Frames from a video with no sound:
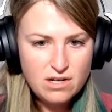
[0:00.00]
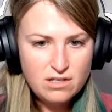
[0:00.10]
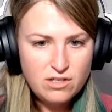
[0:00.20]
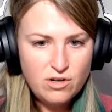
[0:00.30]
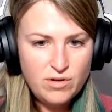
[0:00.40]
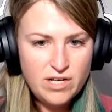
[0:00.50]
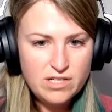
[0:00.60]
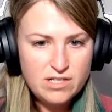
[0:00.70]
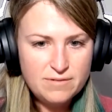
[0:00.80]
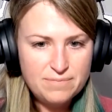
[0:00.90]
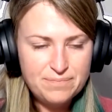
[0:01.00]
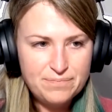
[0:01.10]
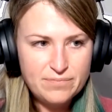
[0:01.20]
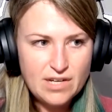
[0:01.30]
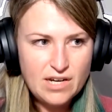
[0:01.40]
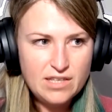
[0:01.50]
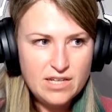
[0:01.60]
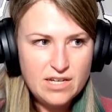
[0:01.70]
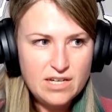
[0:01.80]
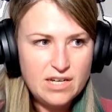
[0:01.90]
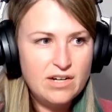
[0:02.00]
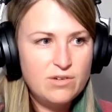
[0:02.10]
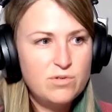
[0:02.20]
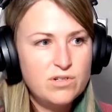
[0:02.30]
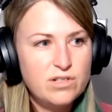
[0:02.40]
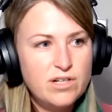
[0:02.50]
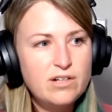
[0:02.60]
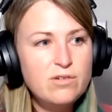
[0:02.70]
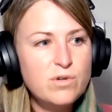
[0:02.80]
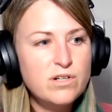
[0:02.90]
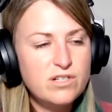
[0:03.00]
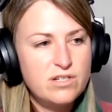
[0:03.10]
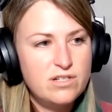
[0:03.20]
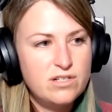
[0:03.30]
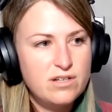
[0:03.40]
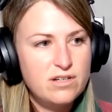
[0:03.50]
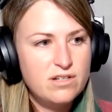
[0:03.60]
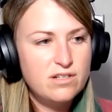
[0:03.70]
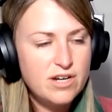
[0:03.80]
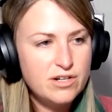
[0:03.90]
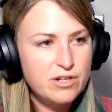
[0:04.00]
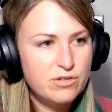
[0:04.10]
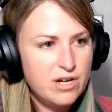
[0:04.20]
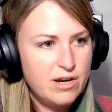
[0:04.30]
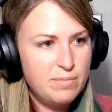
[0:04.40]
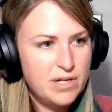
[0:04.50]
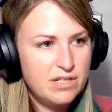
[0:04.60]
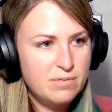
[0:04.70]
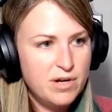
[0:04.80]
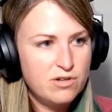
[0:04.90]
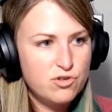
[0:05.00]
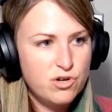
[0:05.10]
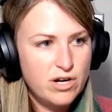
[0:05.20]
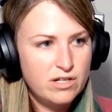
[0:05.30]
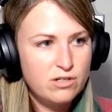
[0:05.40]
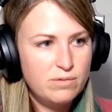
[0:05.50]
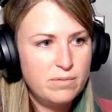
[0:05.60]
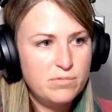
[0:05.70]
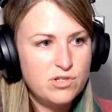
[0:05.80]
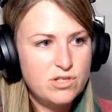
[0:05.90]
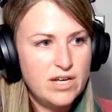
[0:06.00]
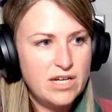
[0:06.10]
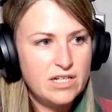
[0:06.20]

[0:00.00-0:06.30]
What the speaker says: and it's I think, and I don't want to stereotype because I'm not trying to, but I'm just like,